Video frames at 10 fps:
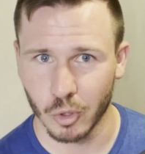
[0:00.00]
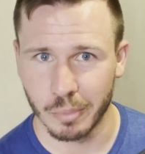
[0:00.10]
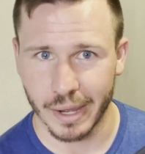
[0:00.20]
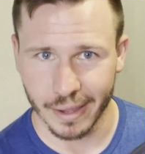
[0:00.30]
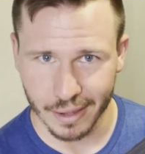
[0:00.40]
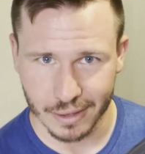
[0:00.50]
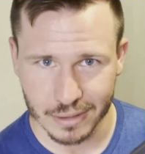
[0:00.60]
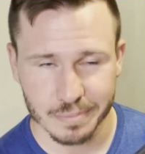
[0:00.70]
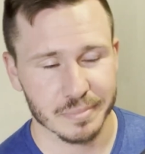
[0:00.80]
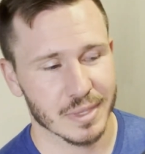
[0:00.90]
by hand,
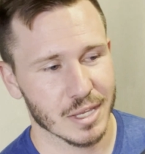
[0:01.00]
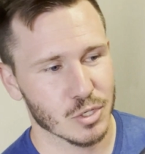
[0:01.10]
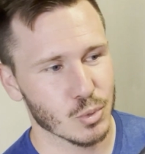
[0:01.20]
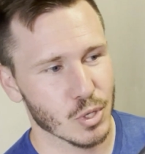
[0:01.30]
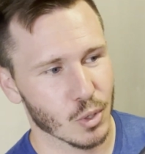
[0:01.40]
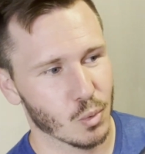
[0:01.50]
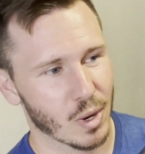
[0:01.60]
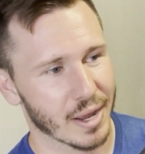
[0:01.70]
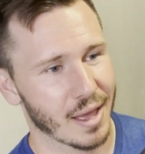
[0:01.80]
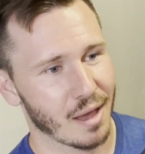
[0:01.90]
then you know
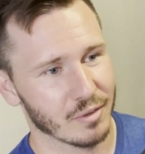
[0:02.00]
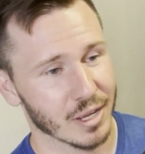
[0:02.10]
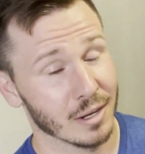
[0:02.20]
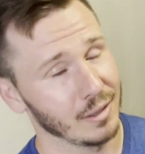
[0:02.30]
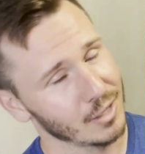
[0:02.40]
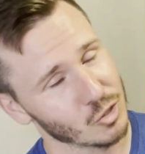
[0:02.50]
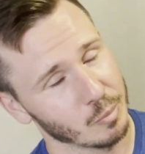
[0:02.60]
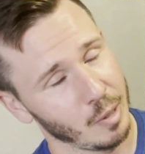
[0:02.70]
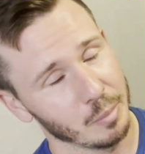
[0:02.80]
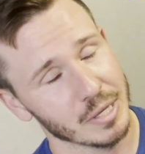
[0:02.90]
why having an electric
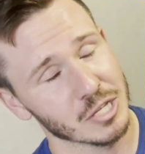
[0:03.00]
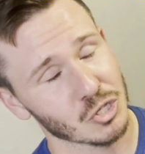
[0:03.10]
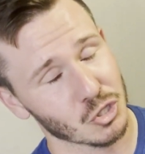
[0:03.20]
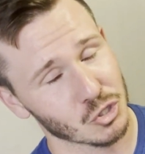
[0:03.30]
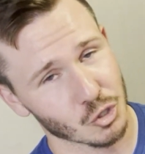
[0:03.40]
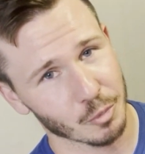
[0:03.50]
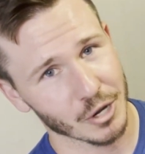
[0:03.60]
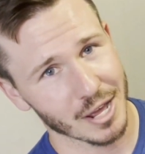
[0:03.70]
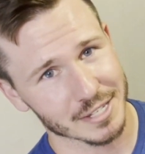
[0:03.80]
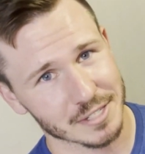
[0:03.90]
pump is super
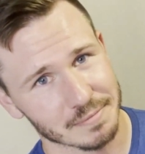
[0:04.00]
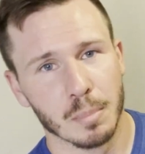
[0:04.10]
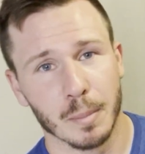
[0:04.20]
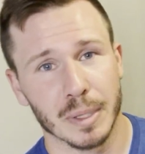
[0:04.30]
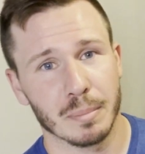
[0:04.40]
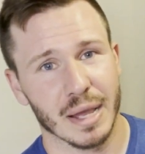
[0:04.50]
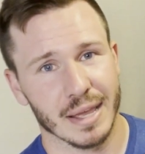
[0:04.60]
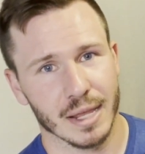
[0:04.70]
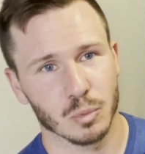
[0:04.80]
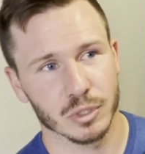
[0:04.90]
nice. Pumping by
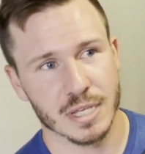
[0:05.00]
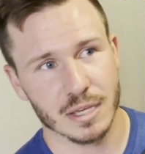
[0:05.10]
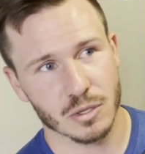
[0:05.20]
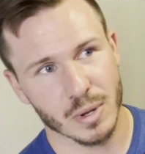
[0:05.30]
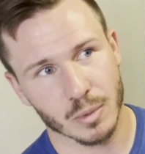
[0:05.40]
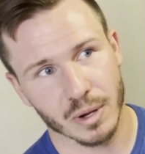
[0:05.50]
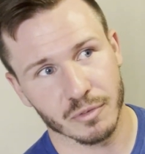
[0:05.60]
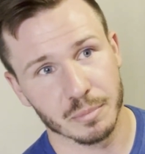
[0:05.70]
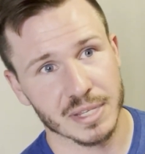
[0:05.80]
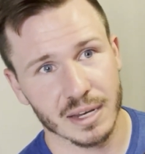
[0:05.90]
hand will take you anywhere
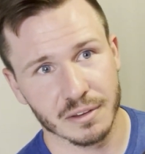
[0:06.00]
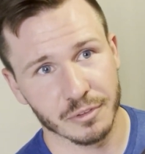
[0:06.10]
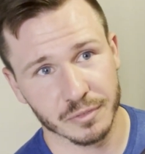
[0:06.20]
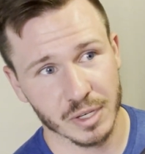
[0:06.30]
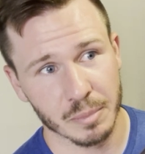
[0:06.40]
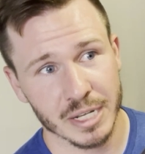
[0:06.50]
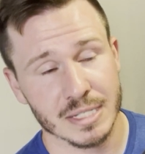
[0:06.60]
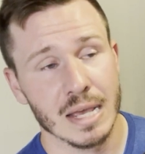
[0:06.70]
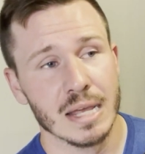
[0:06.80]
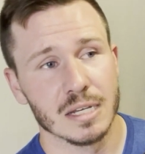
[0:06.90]
from 10 to 15 minutes,
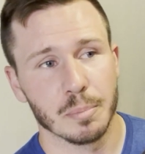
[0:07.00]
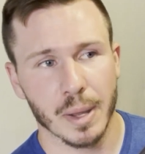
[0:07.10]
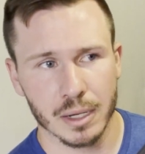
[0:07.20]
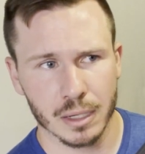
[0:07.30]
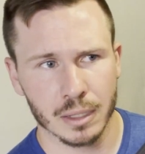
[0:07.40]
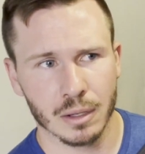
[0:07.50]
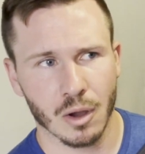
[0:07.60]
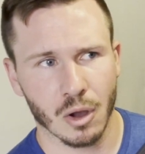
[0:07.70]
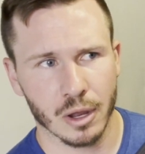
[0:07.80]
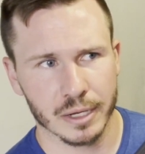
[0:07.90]
depending
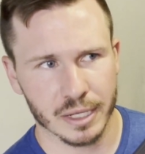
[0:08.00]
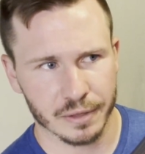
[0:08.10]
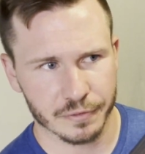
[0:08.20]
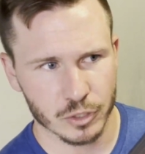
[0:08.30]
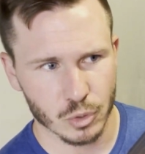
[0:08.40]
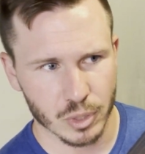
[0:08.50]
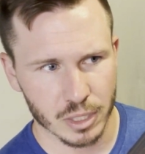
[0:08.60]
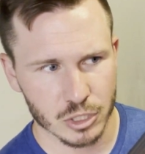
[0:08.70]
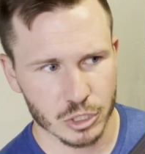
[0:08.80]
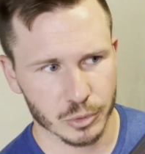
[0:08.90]
on if you
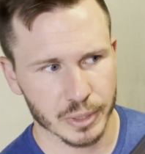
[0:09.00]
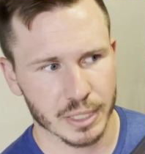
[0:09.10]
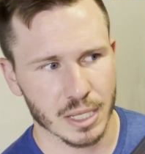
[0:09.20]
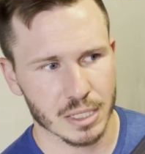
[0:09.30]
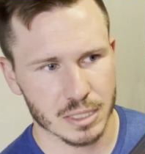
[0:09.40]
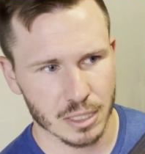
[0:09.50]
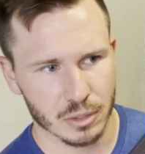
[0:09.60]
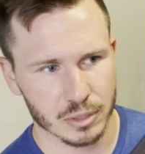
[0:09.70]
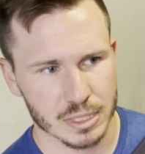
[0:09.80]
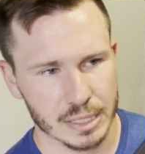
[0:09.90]
can do it
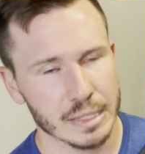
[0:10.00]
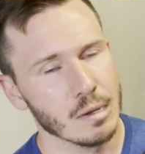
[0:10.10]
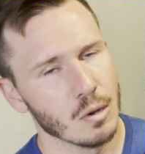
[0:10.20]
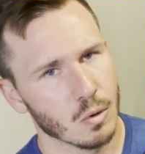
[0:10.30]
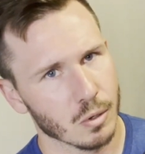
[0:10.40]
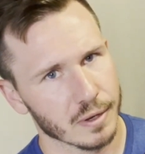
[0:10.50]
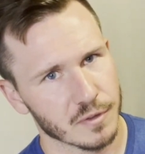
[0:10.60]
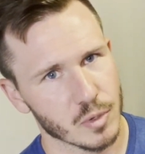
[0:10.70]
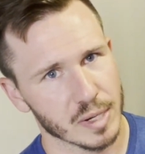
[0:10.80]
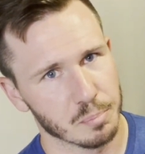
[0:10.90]
continuously or if you need